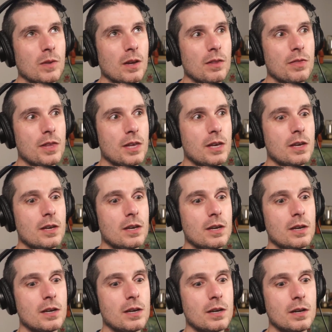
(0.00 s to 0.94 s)

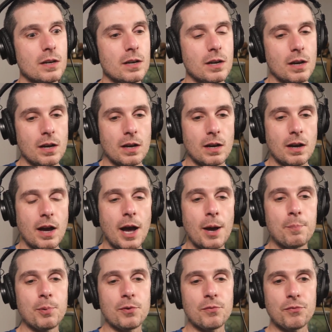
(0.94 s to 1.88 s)
I
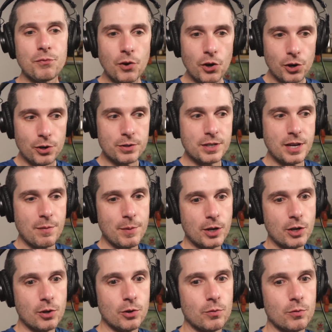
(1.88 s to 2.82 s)
prefer to have my
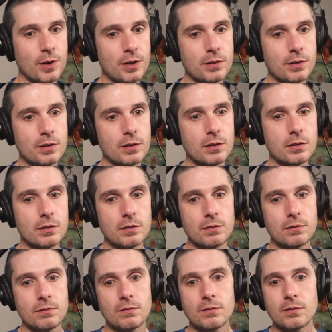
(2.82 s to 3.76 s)
code written
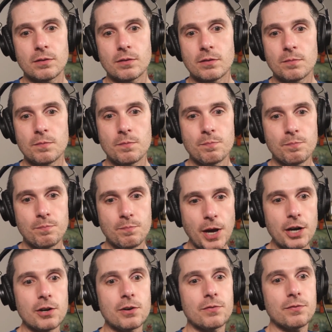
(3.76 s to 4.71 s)

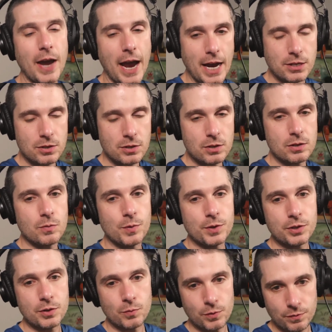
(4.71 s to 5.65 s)
better, faster
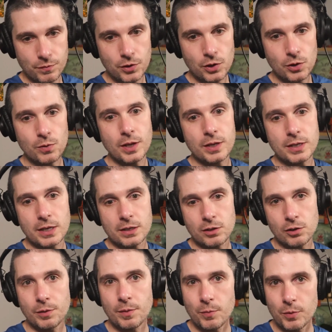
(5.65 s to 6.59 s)
with a review that takes a
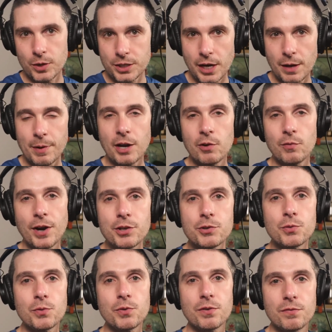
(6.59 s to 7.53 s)
little bit more time. I'd rather
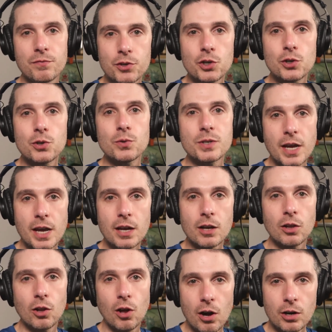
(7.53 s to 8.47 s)
the review take
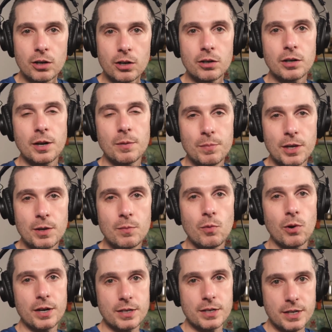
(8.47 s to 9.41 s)
longer and be
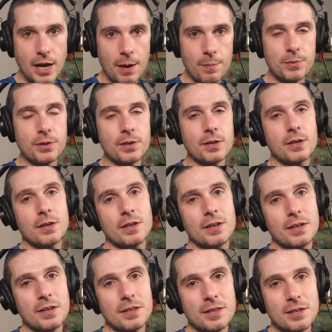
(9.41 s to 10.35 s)
more in depth
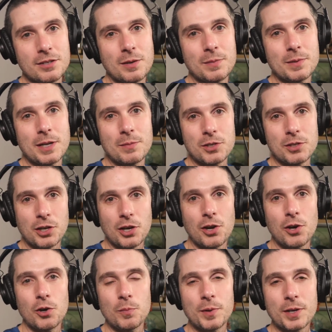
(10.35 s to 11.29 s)
than sometimes the
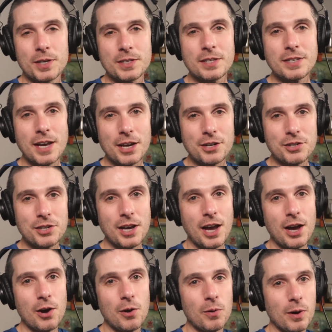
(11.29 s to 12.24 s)
code because that's actually
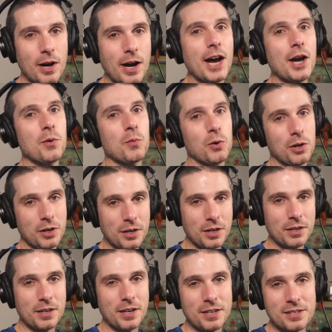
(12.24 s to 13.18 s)
how I work.
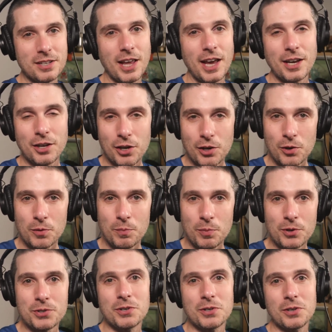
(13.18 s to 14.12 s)
I slang code
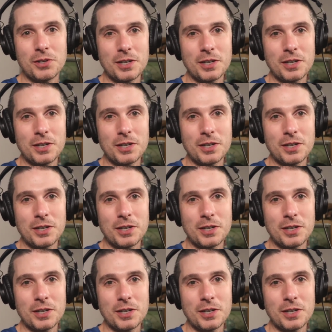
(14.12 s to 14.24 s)
personally,